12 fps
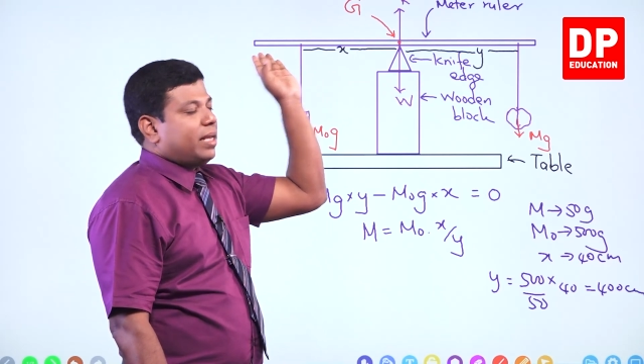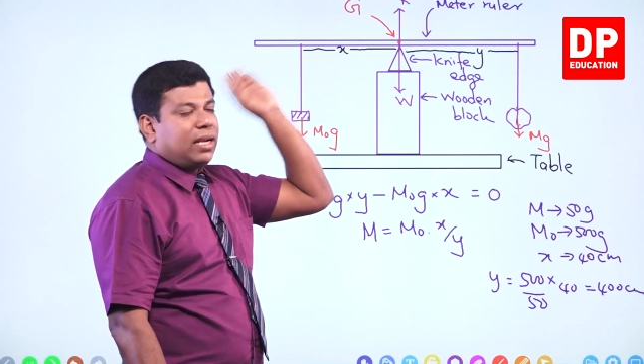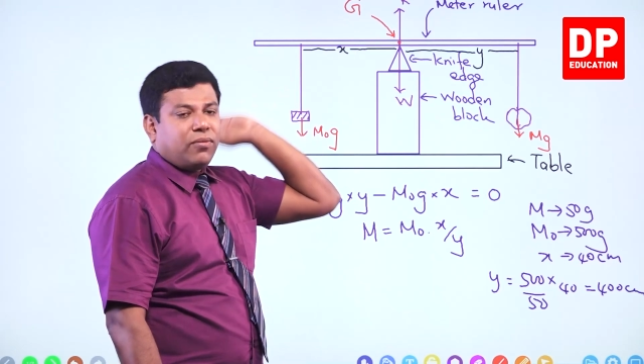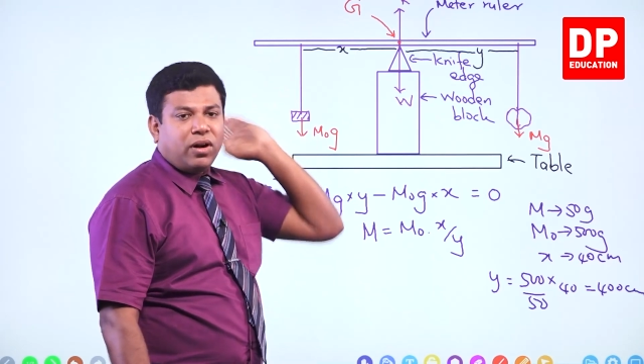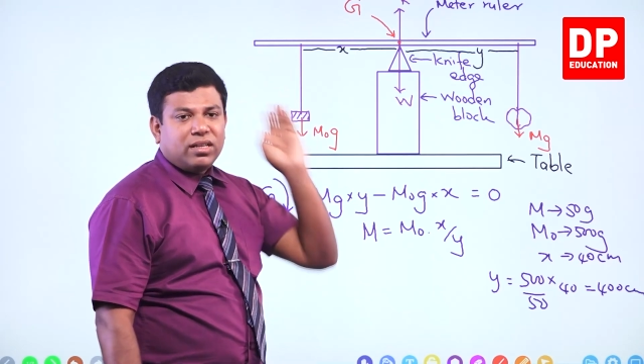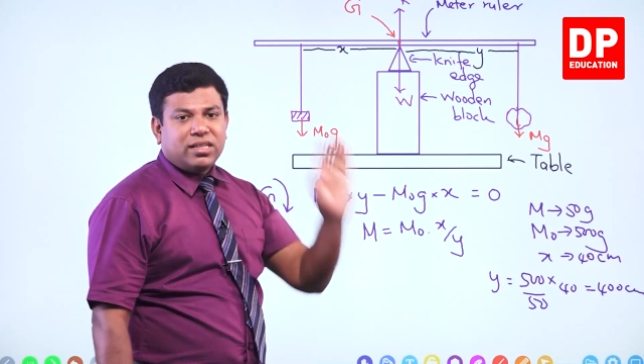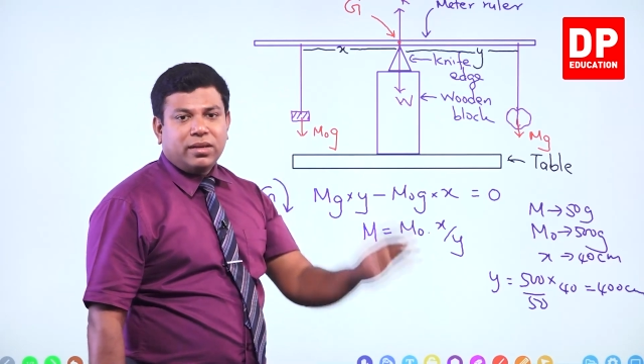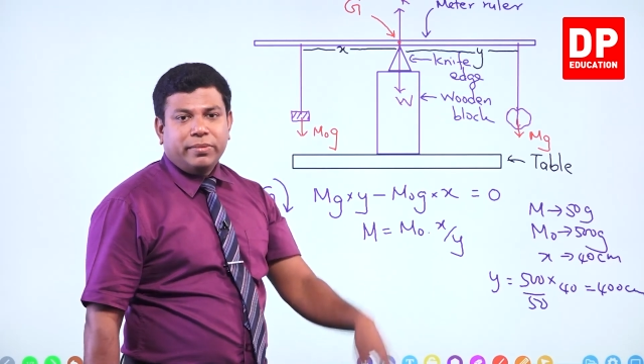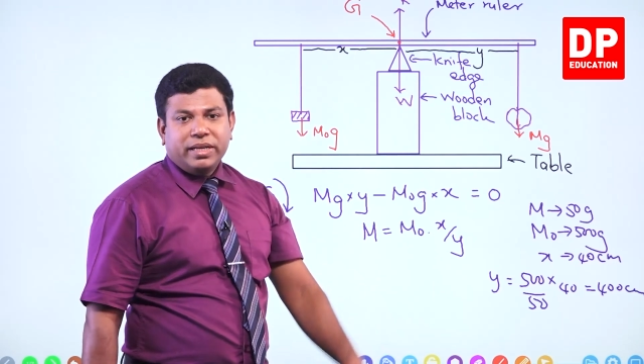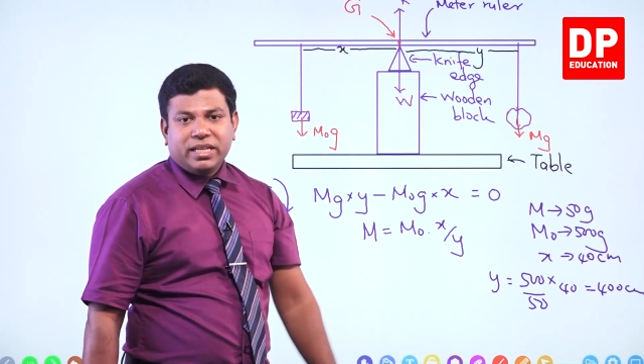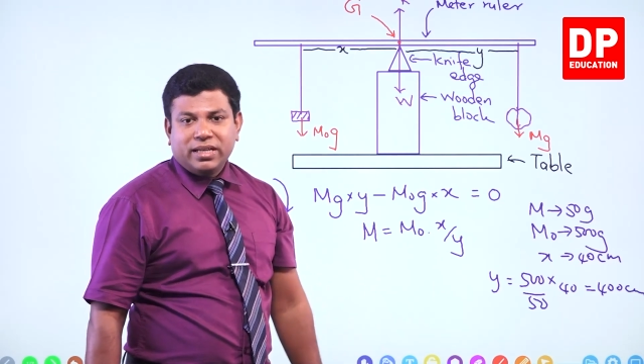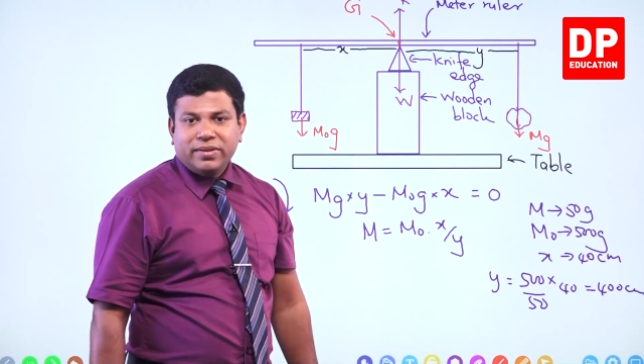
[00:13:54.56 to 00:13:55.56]
it at 40
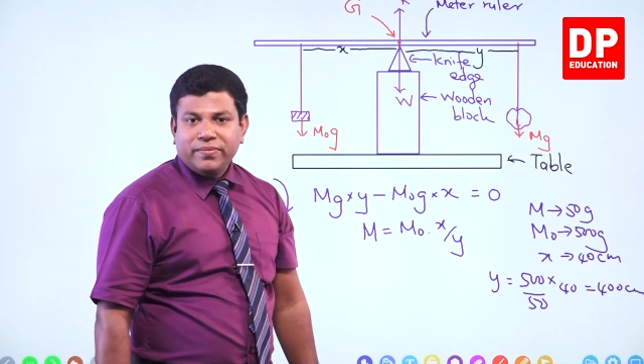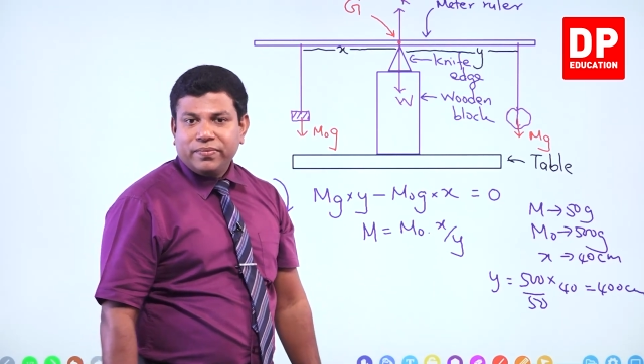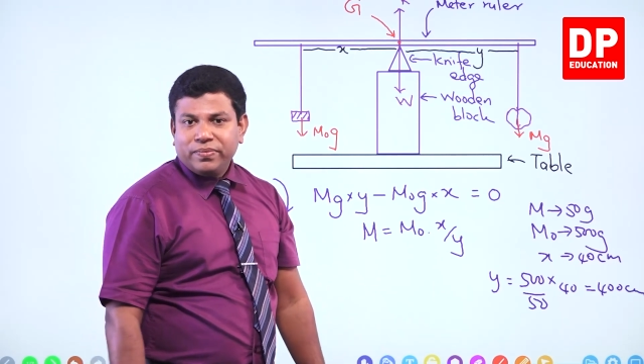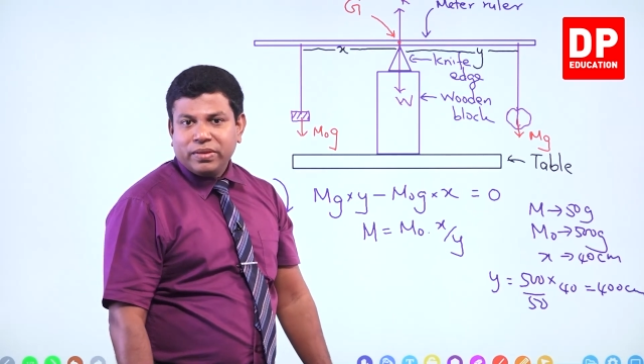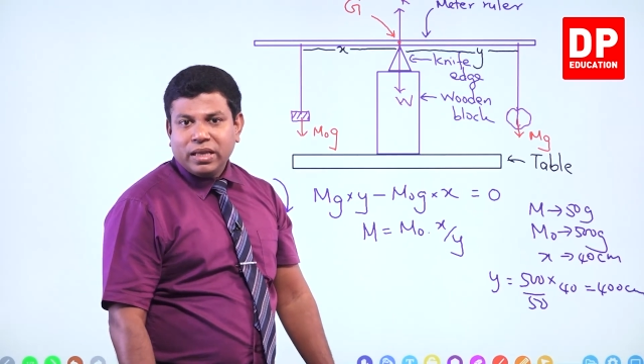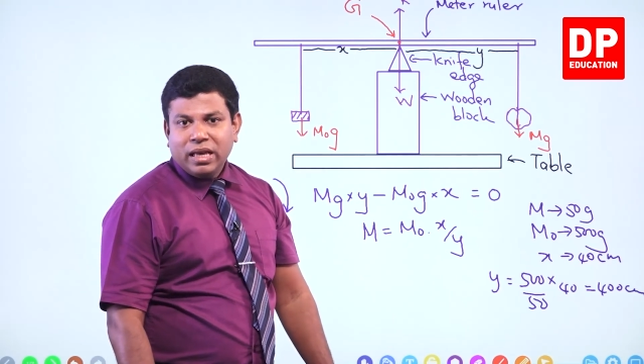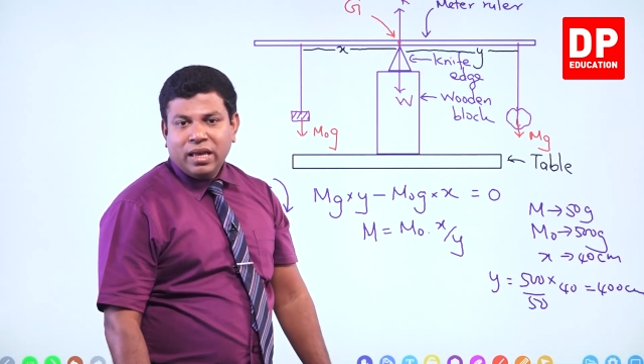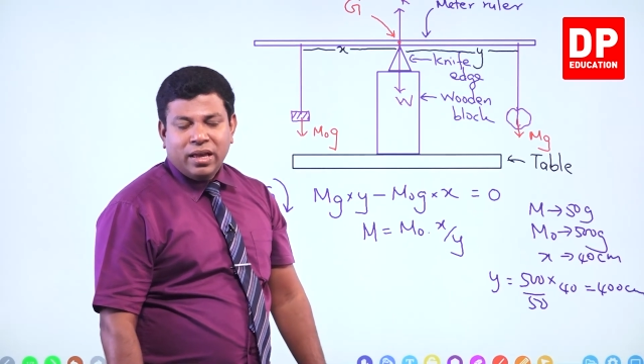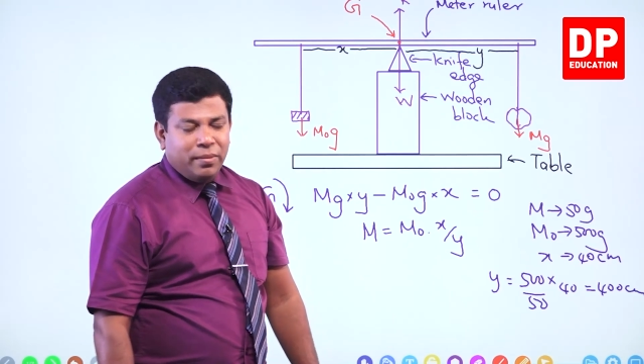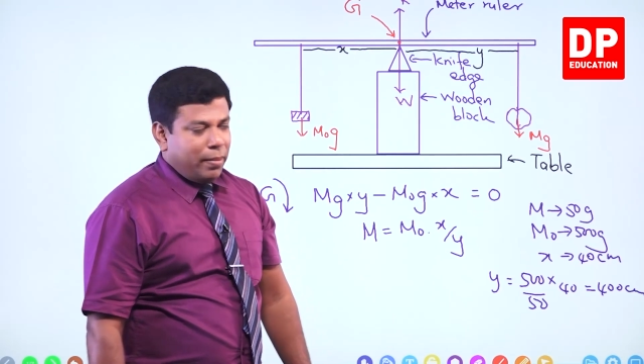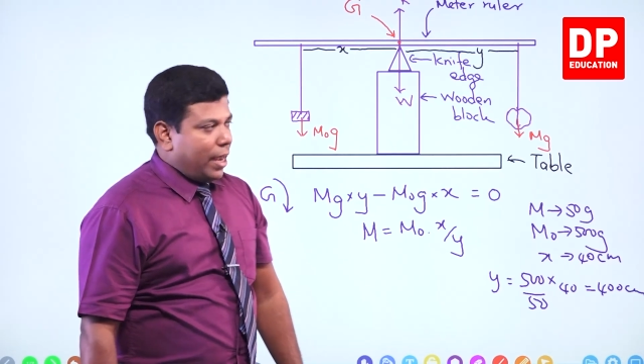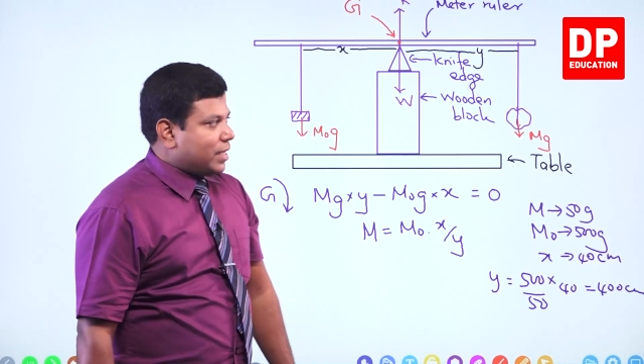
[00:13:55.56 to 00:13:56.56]
centimeter.
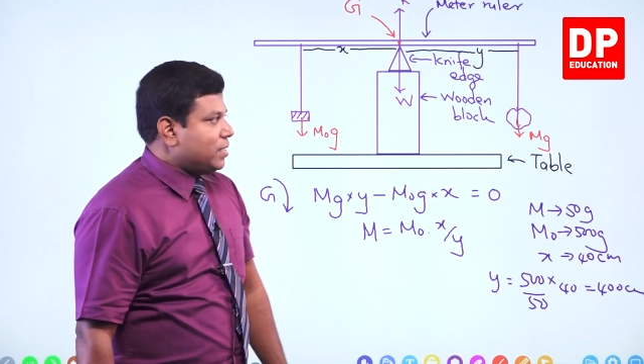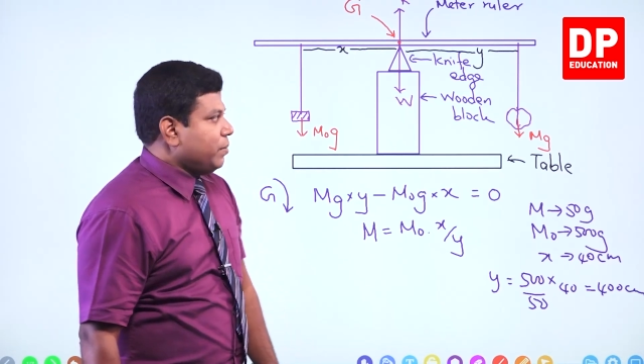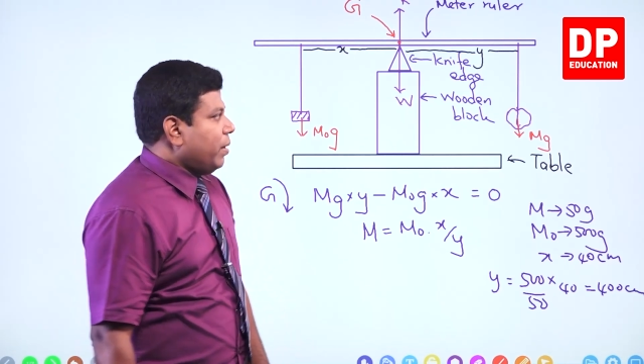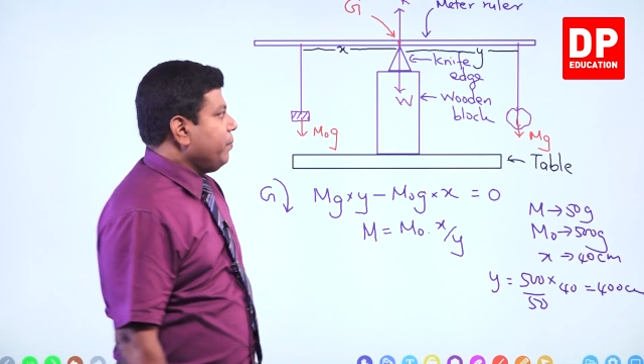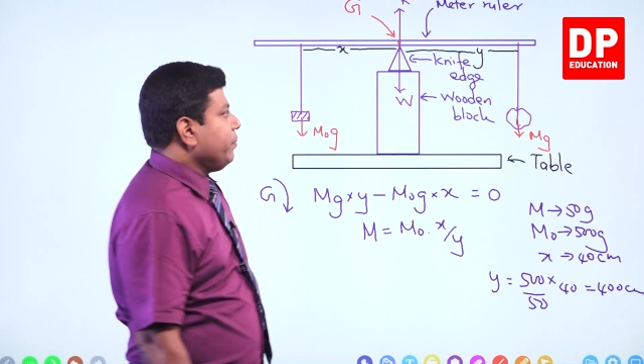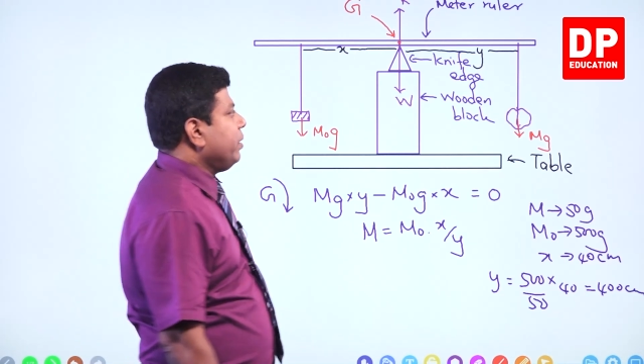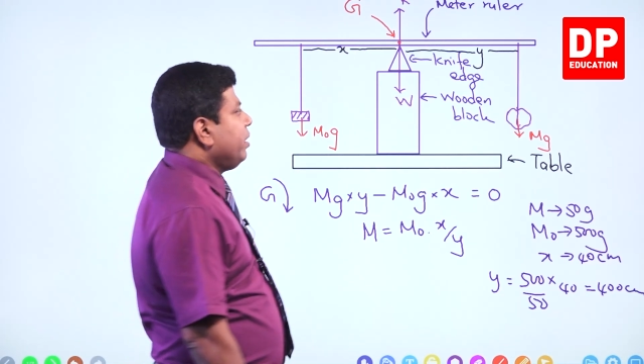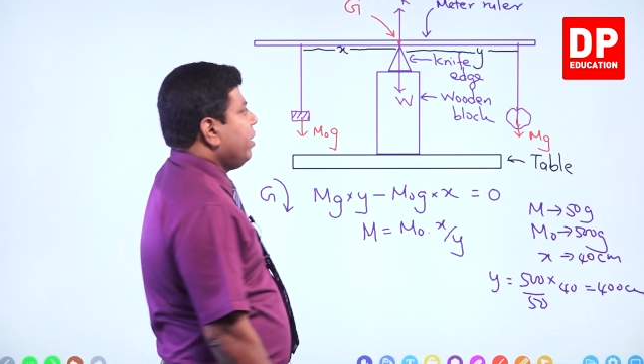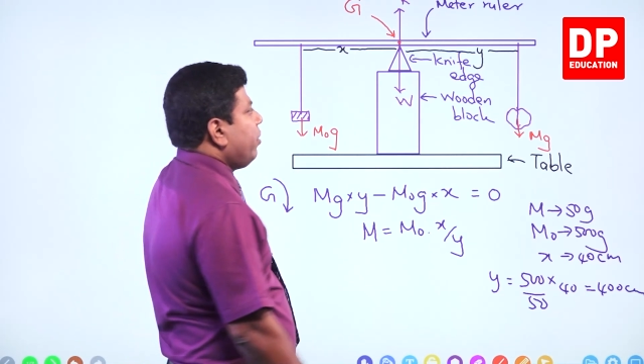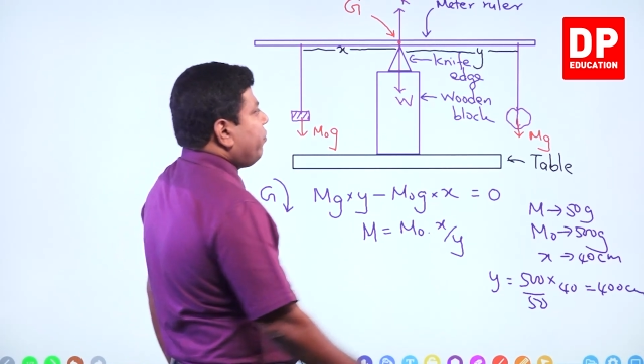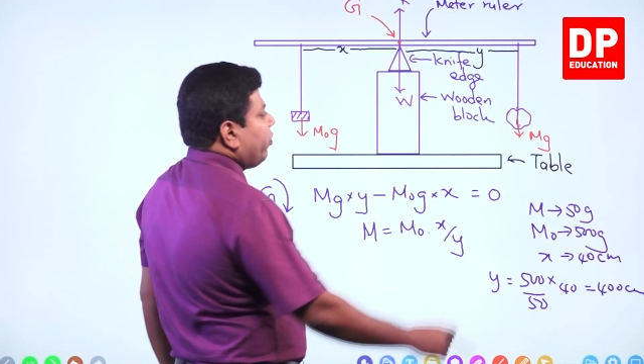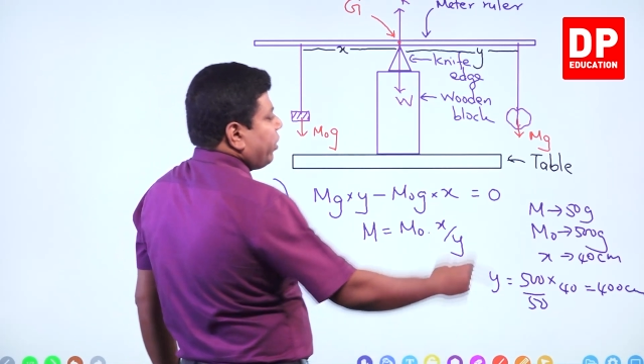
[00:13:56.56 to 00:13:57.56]
Maximum,
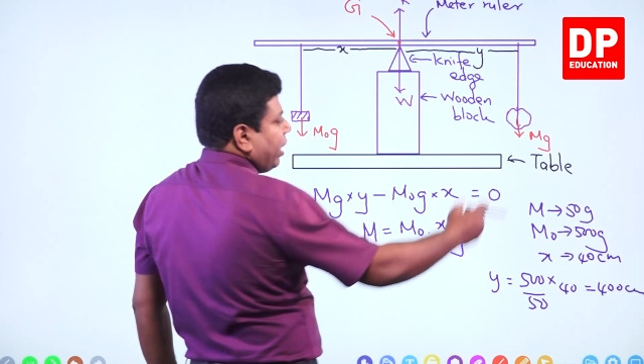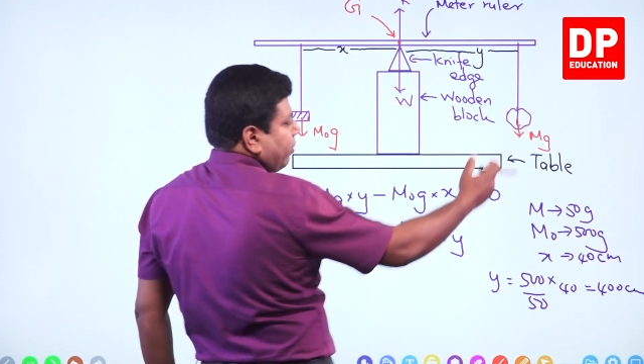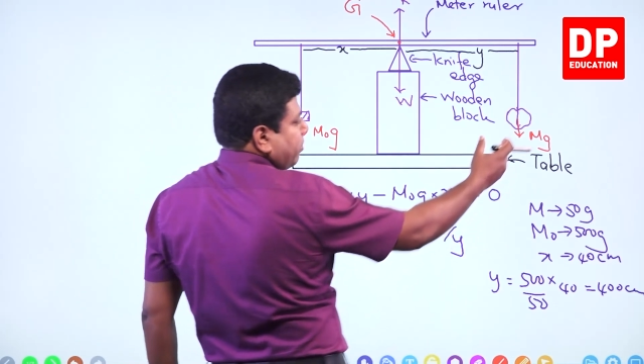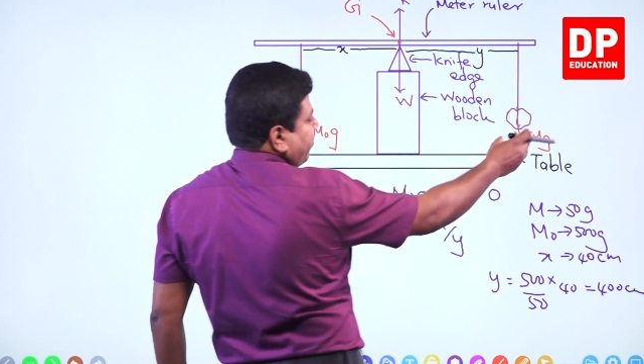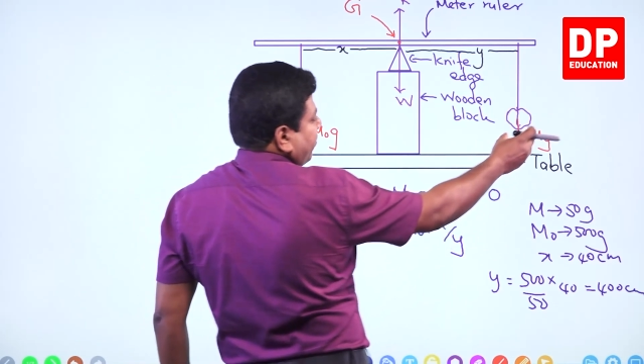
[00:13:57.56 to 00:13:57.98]
if you keep the